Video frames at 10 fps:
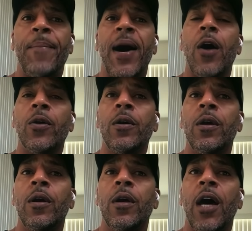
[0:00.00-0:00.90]
about
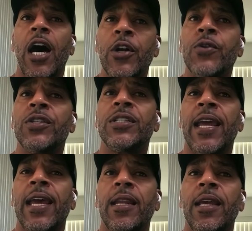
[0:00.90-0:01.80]

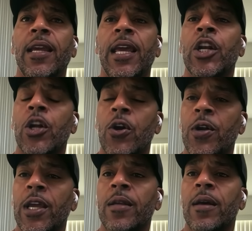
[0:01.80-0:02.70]
understanding and
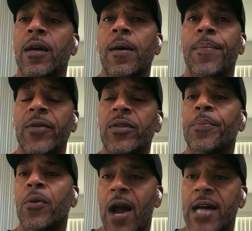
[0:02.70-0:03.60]
learning about
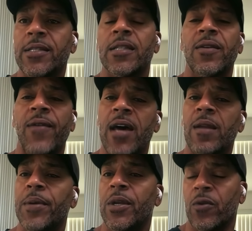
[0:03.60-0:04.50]
the process of
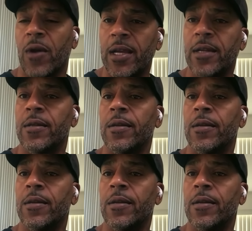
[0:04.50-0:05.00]
how to be great.